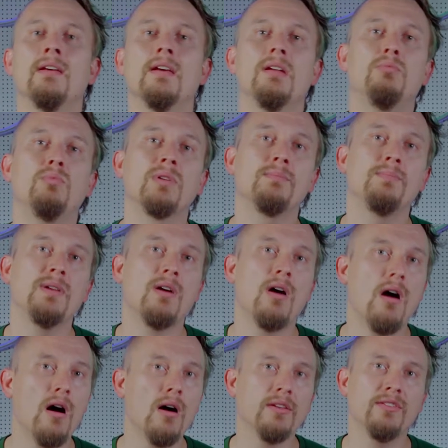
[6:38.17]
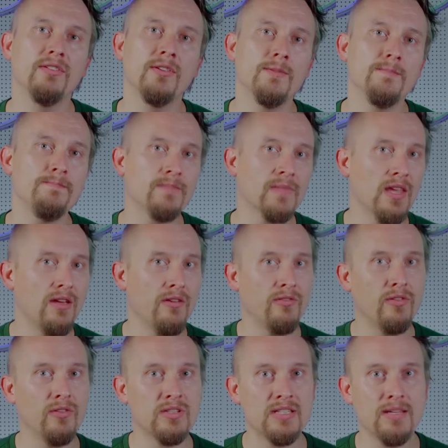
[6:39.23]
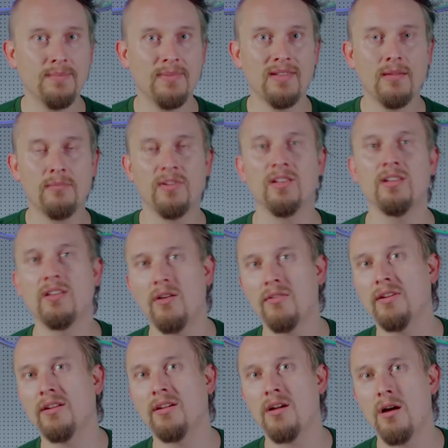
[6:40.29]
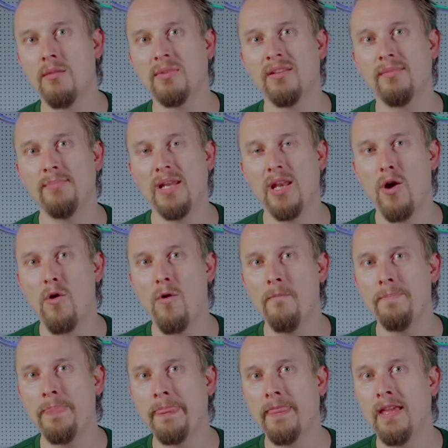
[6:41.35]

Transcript: it would be awesome if you tip something down in the comments below